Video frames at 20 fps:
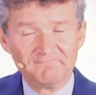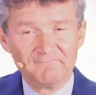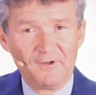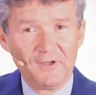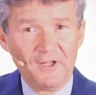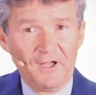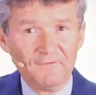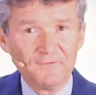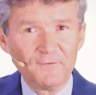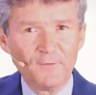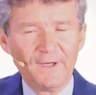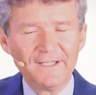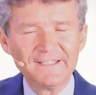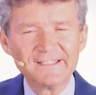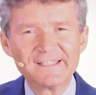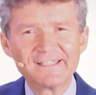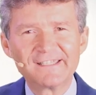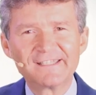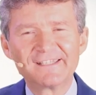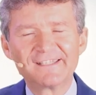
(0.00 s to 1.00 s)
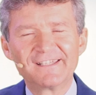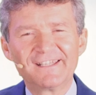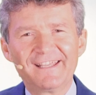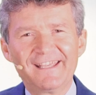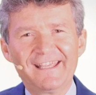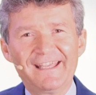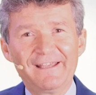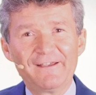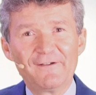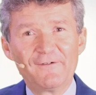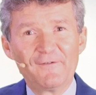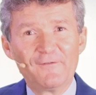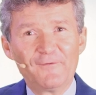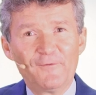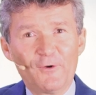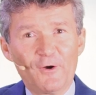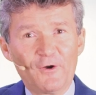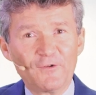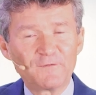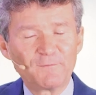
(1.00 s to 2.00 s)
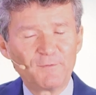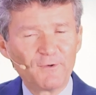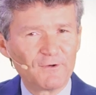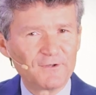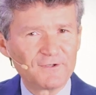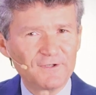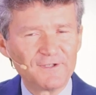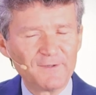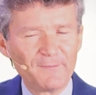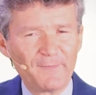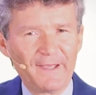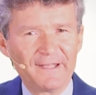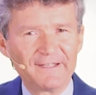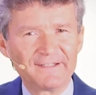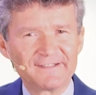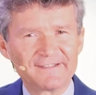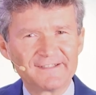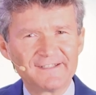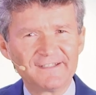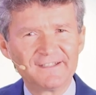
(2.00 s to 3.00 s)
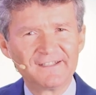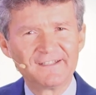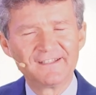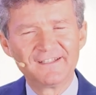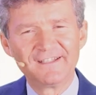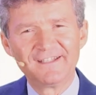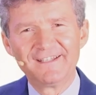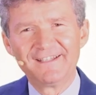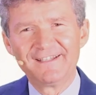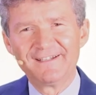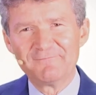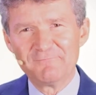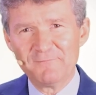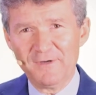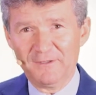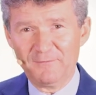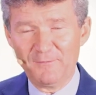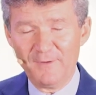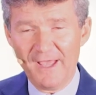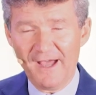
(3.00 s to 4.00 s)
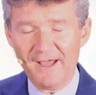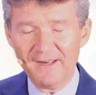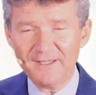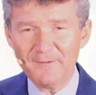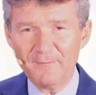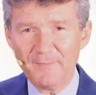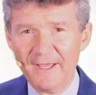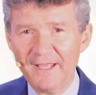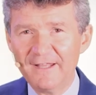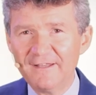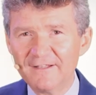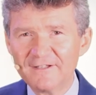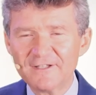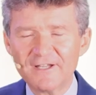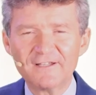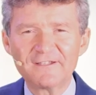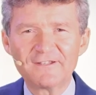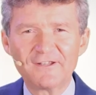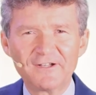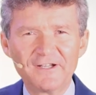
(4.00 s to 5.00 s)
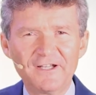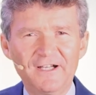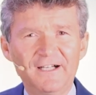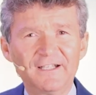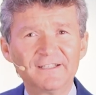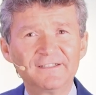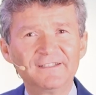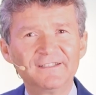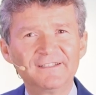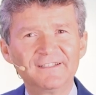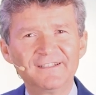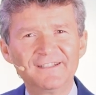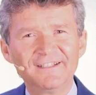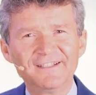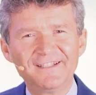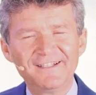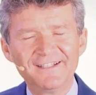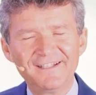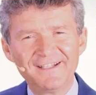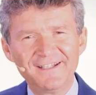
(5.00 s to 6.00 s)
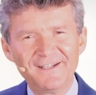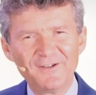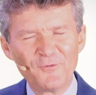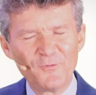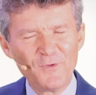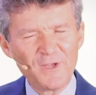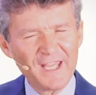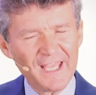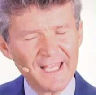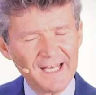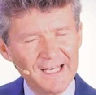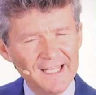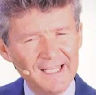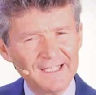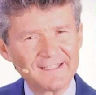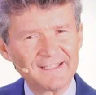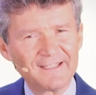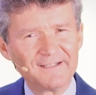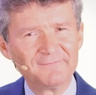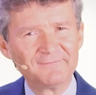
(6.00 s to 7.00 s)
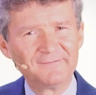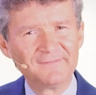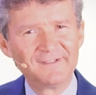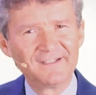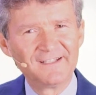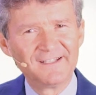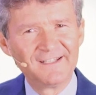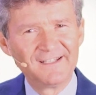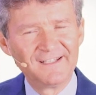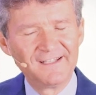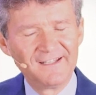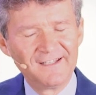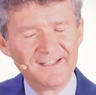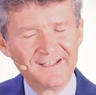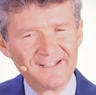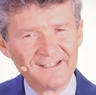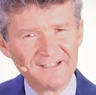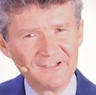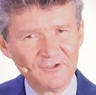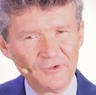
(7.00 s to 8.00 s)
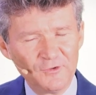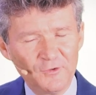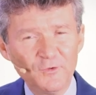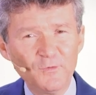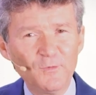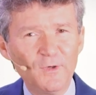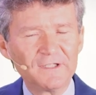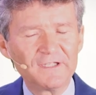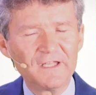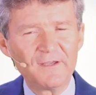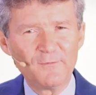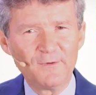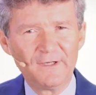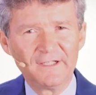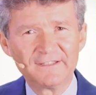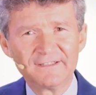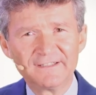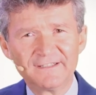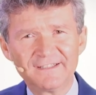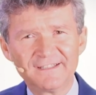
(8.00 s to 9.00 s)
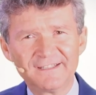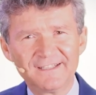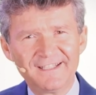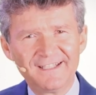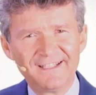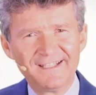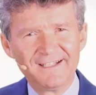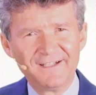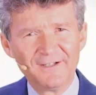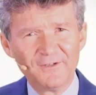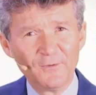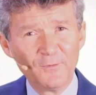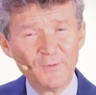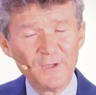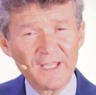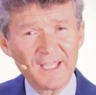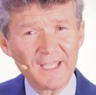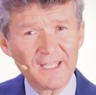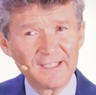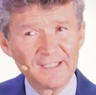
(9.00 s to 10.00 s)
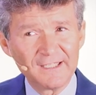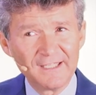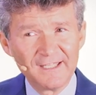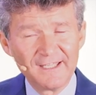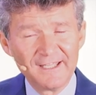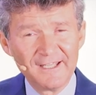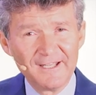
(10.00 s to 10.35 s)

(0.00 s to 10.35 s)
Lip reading: loved ones for our spiritual dependency, but we are dependent just on God, we can let them do what they want. We can